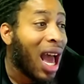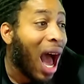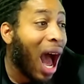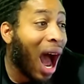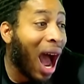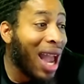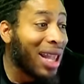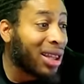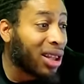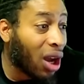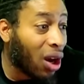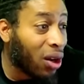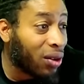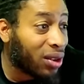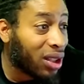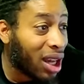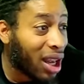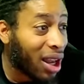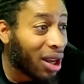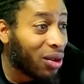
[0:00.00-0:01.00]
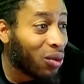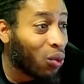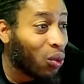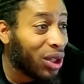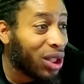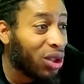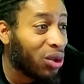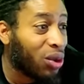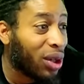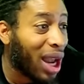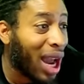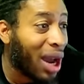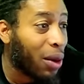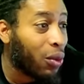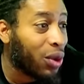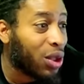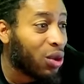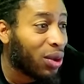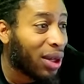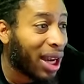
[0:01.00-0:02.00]
I thought that when you got
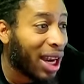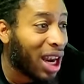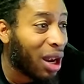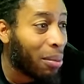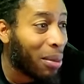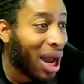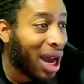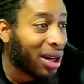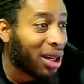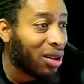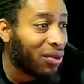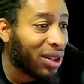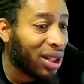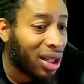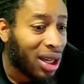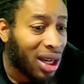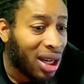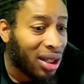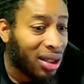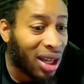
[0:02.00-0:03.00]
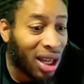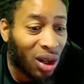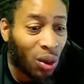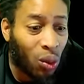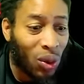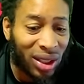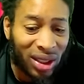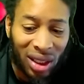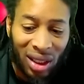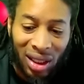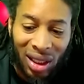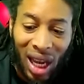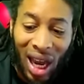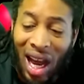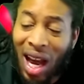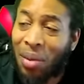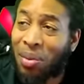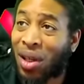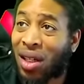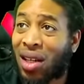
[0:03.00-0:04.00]
when you came out of it, that it wasn't
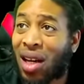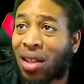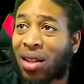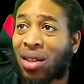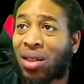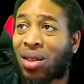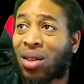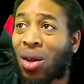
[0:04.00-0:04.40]
timed or nothing.